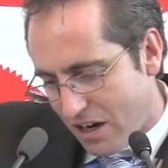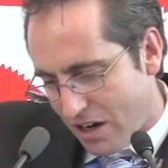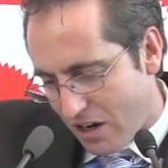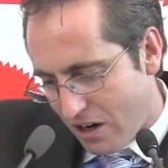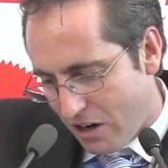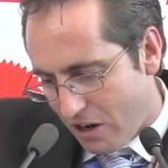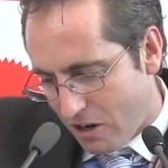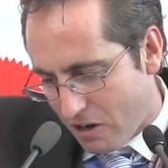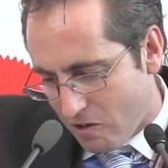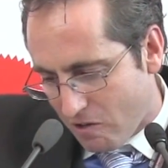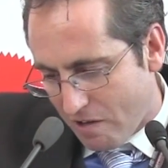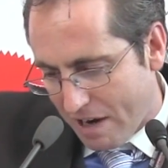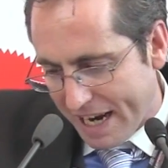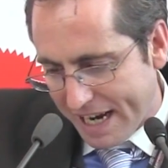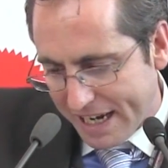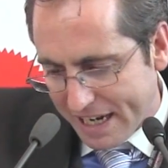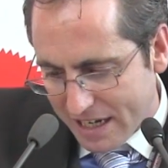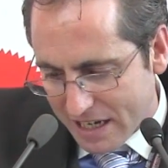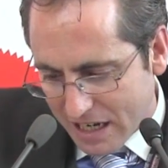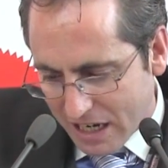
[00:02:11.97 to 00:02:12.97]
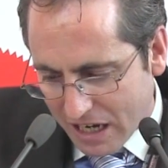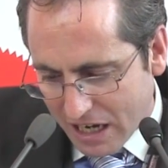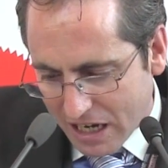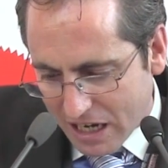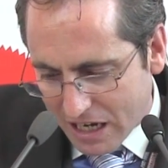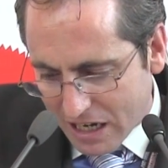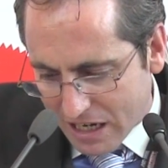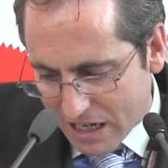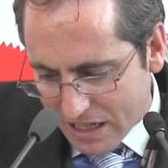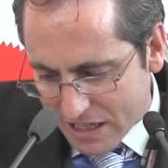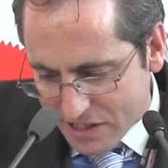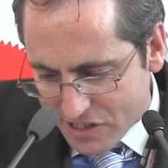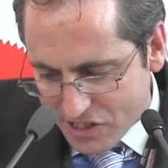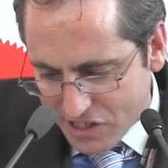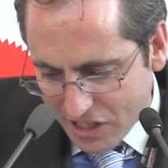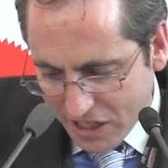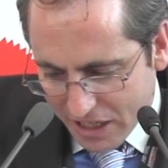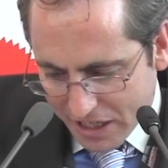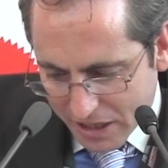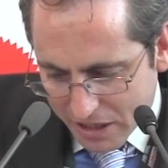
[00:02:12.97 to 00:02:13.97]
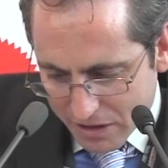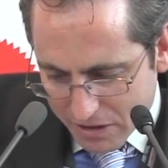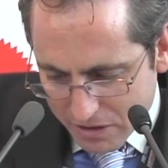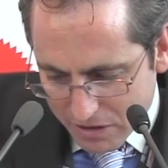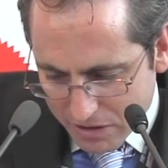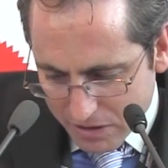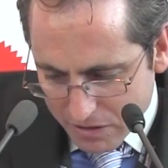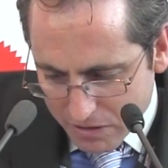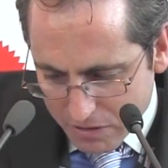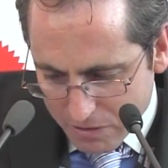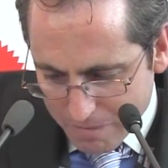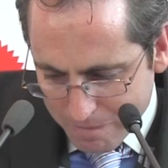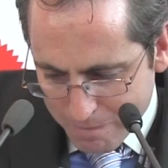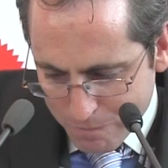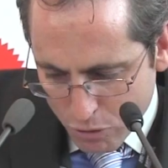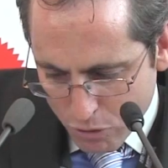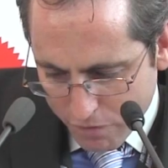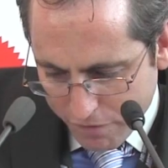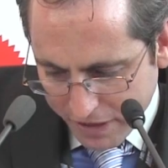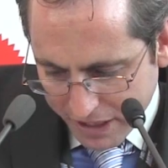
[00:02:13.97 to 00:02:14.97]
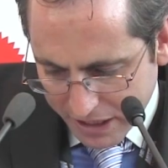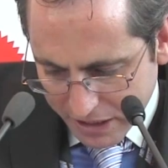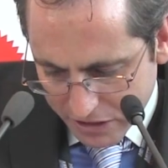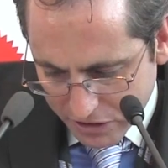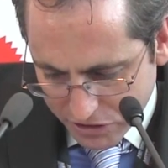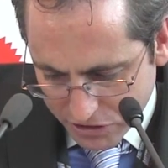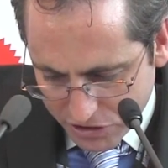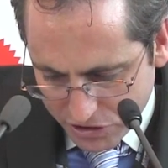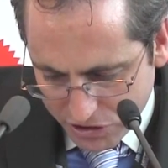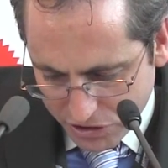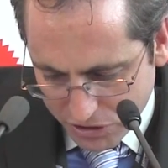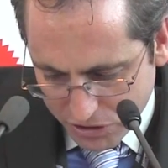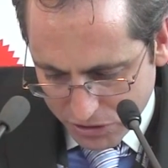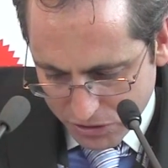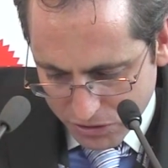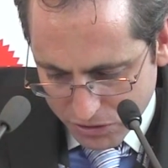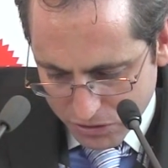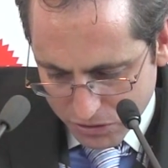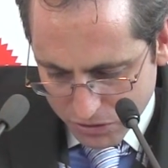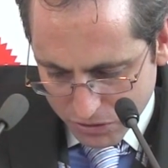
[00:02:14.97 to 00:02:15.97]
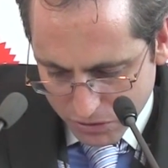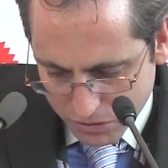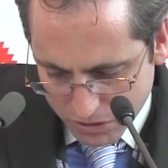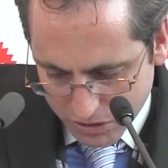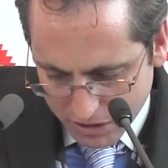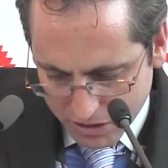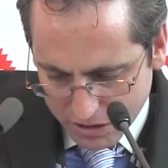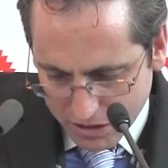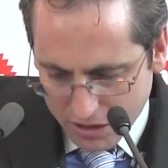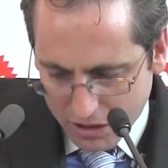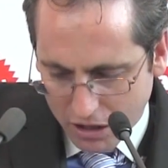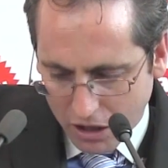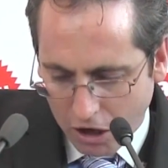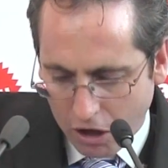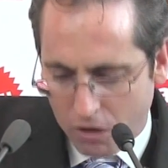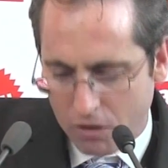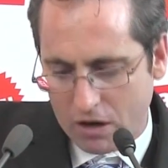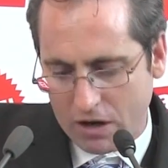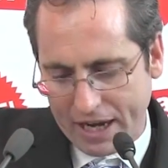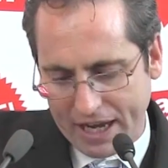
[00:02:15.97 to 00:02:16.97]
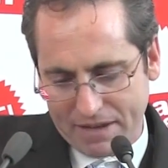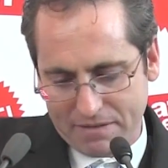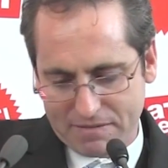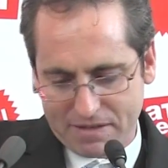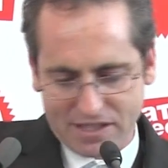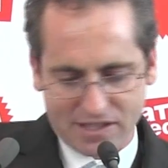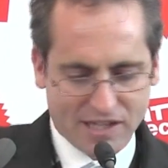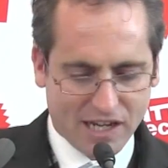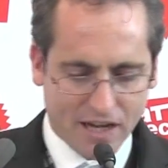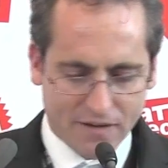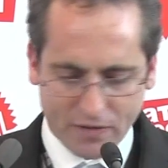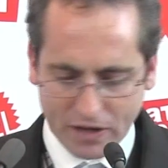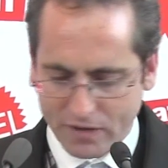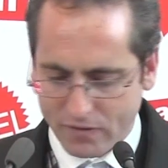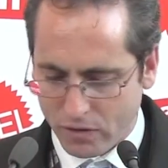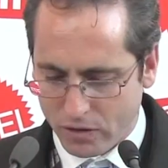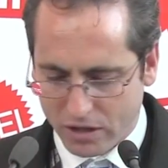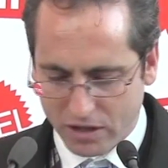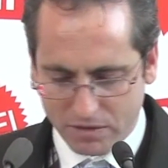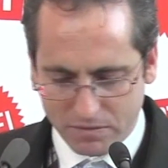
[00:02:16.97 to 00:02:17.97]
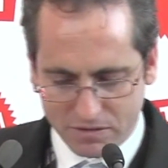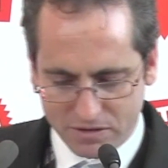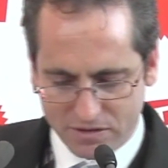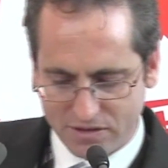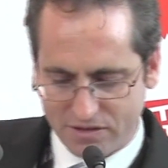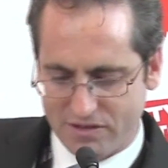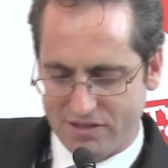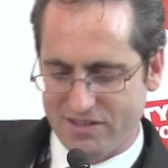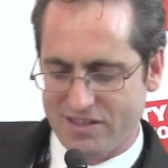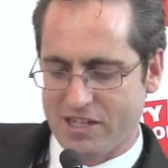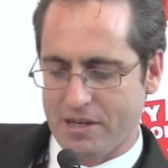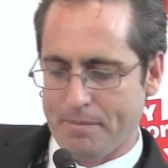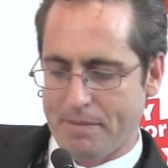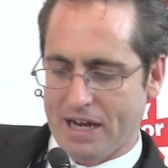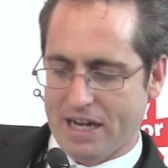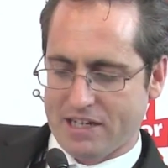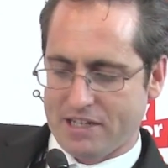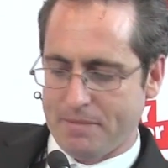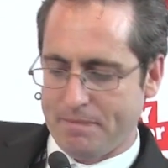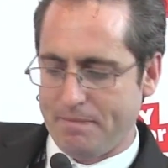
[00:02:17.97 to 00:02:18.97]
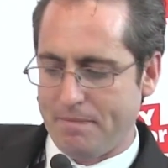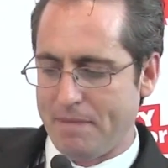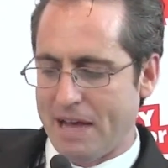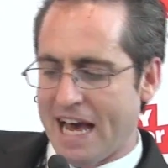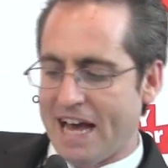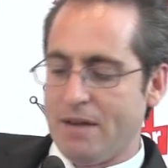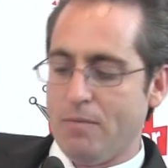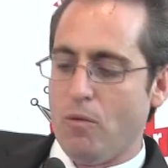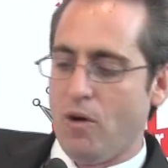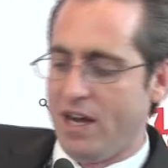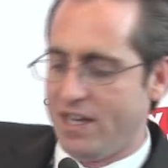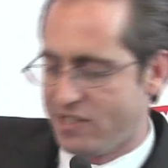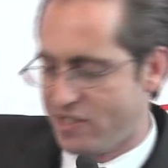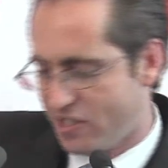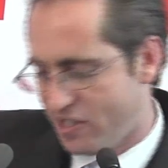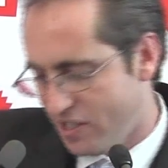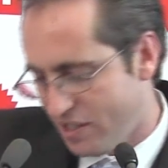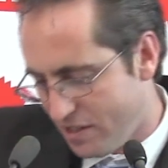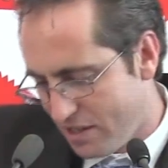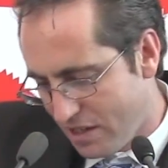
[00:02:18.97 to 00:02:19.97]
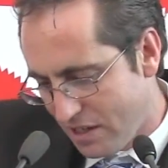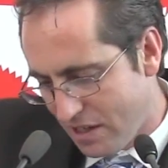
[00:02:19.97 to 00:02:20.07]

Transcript: All right, let's see. Moving to, okay, that's kind of out of order. We'll come back to Adam West.